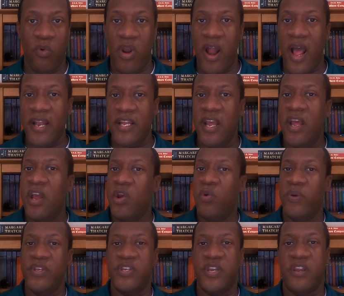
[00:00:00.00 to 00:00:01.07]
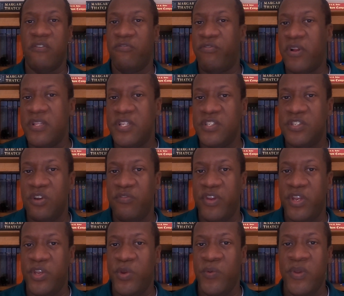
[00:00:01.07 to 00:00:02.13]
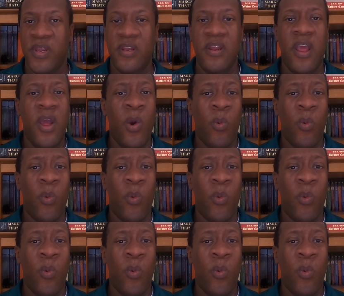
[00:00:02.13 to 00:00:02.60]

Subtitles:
We're not going to confront the Soviet Union.